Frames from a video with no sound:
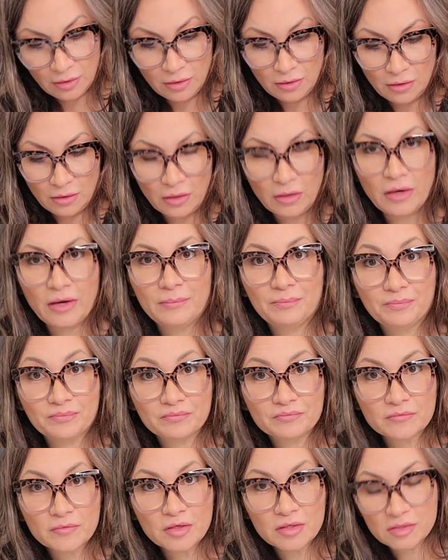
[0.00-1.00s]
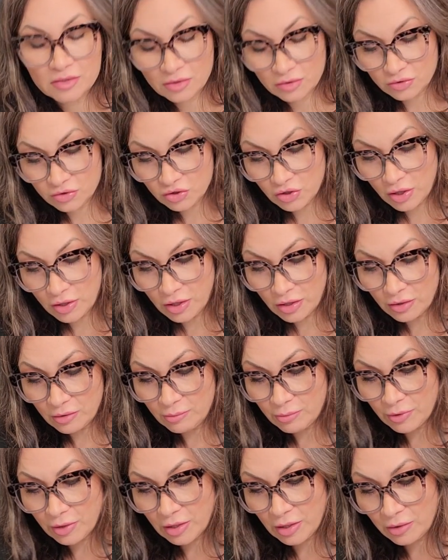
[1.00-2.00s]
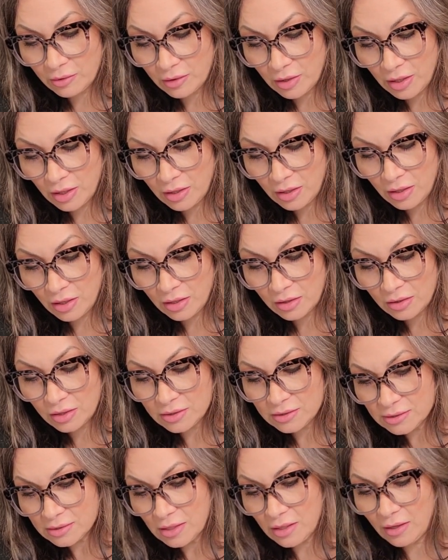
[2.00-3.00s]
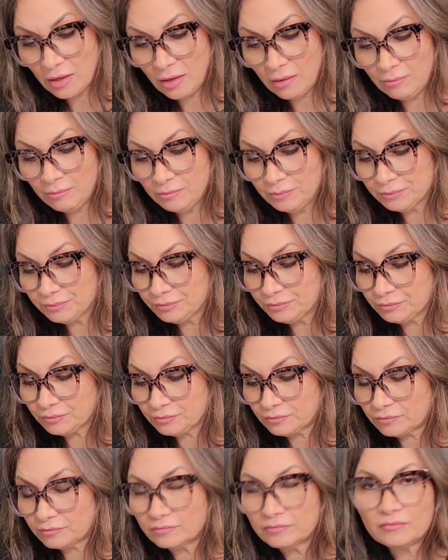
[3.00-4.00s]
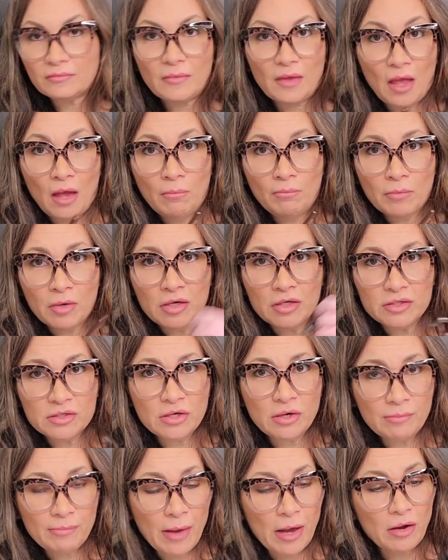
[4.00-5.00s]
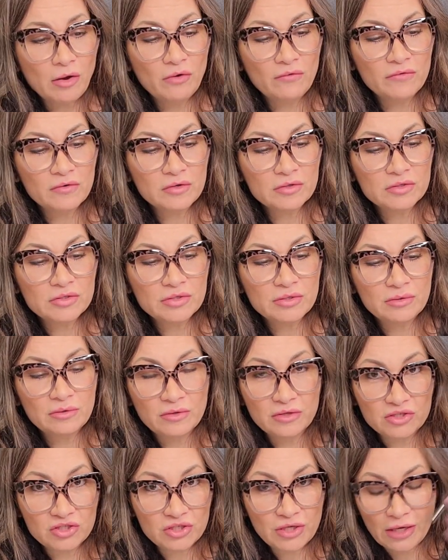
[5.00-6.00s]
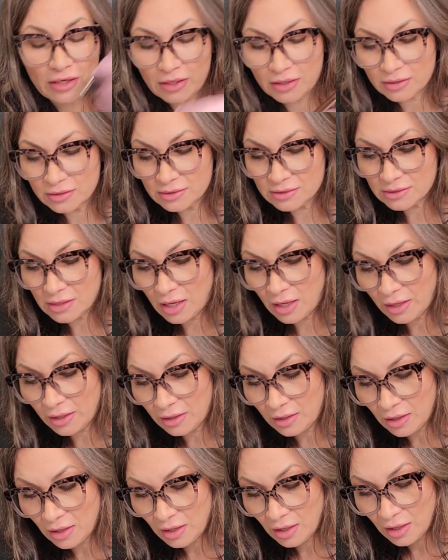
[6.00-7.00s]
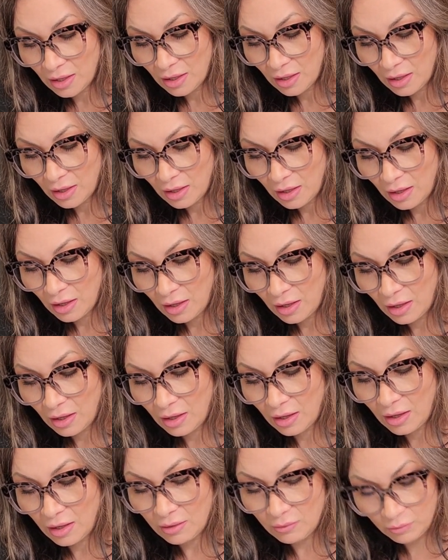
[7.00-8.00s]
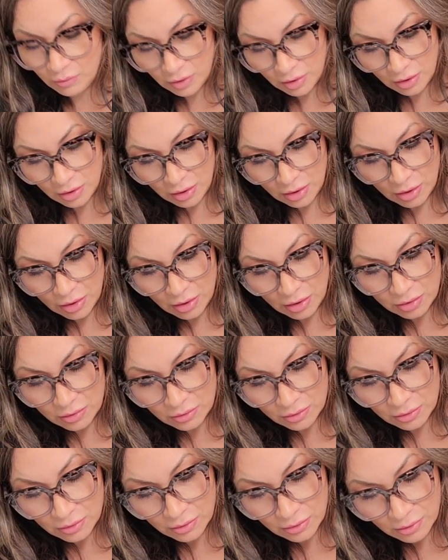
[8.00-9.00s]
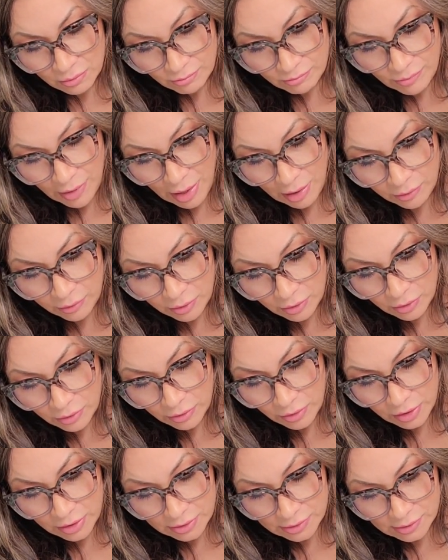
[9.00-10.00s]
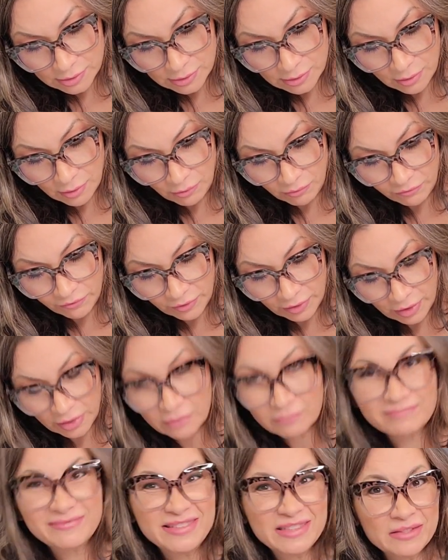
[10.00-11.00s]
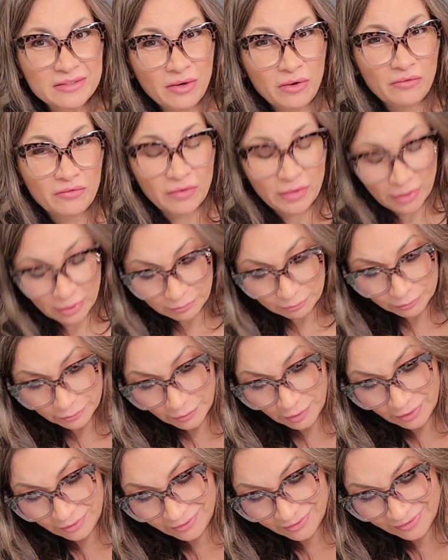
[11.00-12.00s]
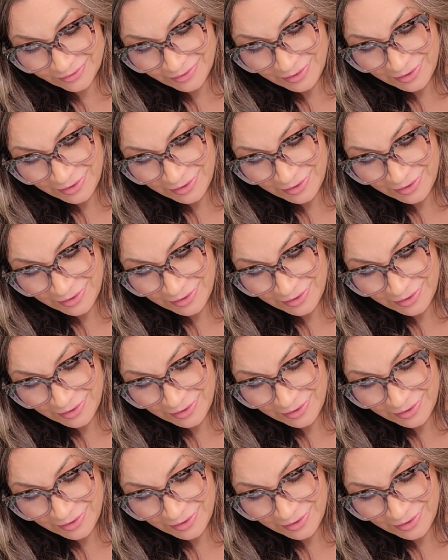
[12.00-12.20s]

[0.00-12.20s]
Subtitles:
All right, so draw another brow, and this time I'm gonna turn back over to the shading side, and we're gonna powder this, hopefully. I'm